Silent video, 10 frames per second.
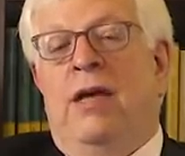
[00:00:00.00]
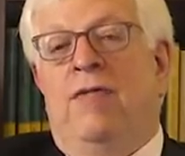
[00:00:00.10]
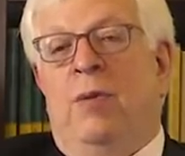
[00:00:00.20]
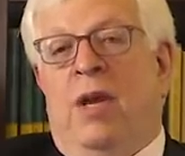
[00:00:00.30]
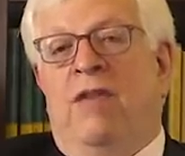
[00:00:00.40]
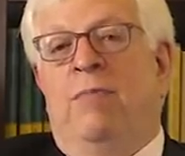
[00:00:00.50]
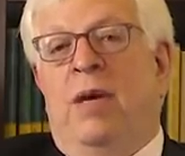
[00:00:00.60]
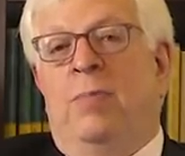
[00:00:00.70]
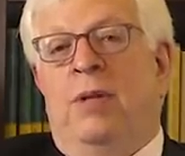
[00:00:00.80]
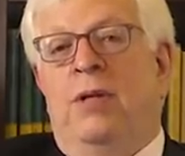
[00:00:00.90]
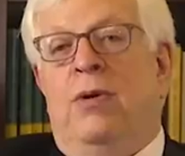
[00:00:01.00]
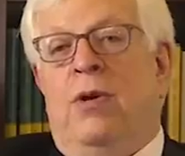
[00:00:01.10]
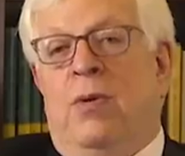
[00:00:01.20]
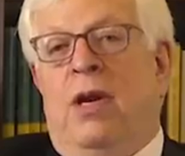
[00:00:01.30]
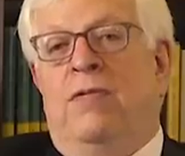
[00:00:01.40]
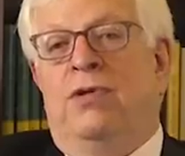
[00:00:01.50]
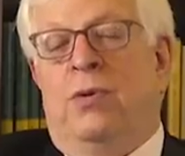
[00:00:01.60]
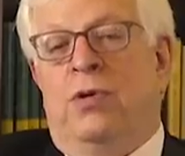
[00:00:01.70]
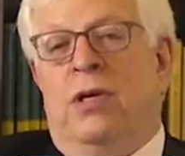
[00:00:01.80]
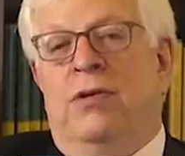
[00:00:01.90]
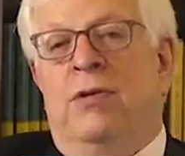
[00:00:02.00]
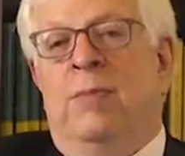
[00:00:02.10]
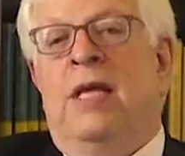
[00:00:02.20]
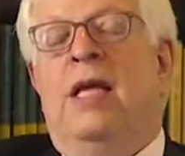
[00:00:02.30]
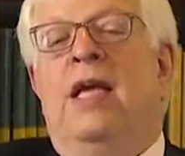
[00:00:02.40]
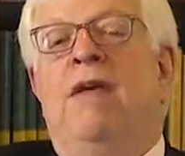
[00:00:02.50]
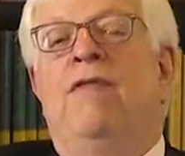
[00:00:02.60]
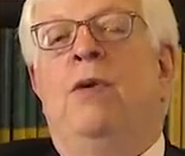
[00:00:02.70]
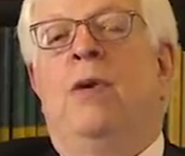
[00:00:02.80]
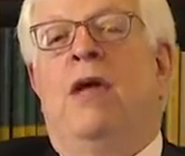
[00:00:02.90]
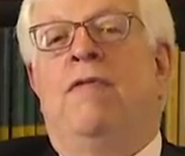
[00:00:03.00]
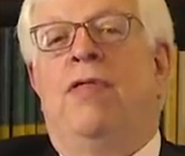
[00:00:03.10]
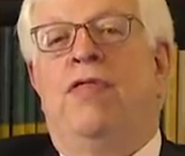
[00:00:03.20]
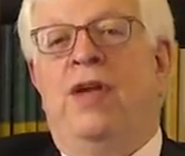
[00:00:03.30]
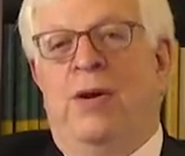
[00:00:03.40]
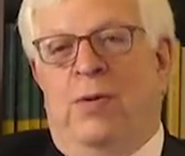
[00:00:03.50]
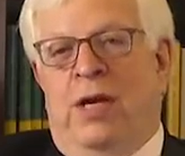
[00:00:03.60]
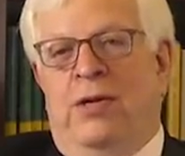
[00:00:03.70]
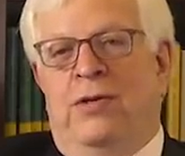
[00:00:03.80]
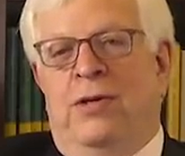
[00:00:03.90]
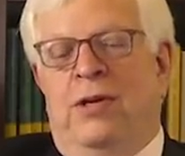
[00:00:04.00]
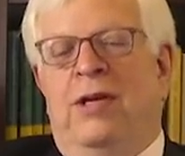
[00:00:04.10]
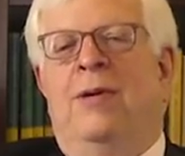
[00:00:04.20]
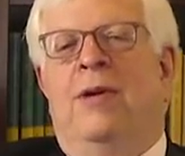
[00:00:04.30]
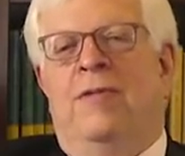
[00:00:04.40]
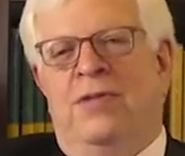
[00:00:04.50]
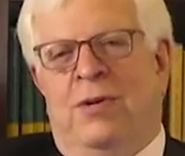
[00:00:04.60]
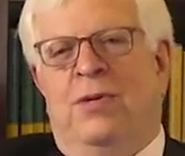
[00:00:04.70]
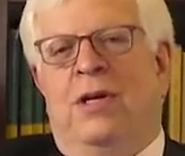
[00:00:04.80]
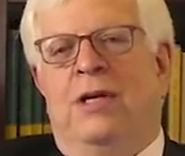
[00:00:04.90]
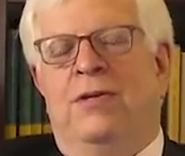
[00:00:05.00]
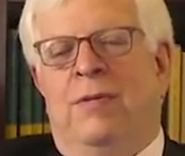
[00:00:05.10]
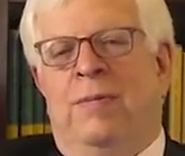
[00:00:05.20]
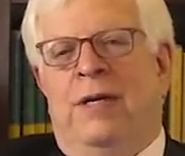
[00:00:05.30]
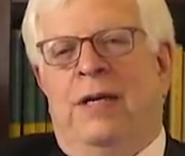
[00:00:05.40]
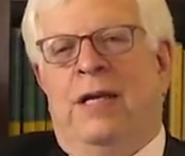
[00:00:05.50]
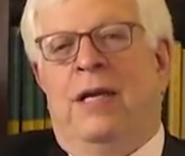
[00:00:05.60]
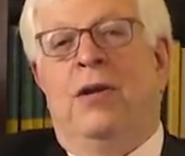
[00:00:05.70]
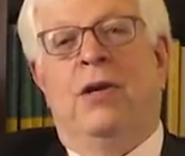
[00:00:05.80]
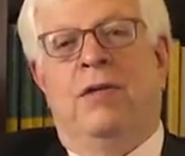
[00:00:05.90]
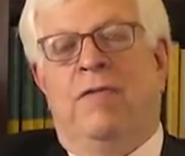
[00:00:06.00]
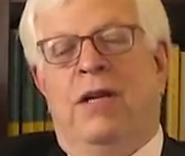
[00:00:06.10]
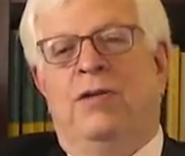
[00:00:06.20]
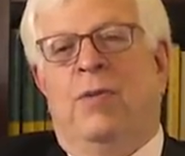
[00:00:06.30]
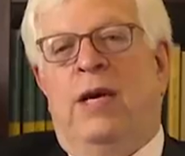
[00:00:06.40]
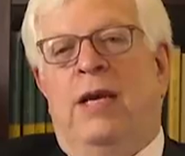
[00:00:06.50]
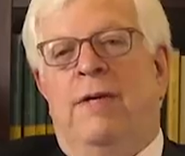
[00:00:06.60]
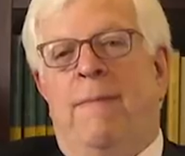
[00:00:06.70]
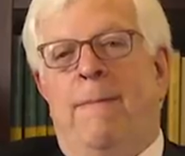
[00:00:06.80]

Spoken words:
If you love people, you don't love socialism. If you love theories, you love socialism. Look at Venezuela.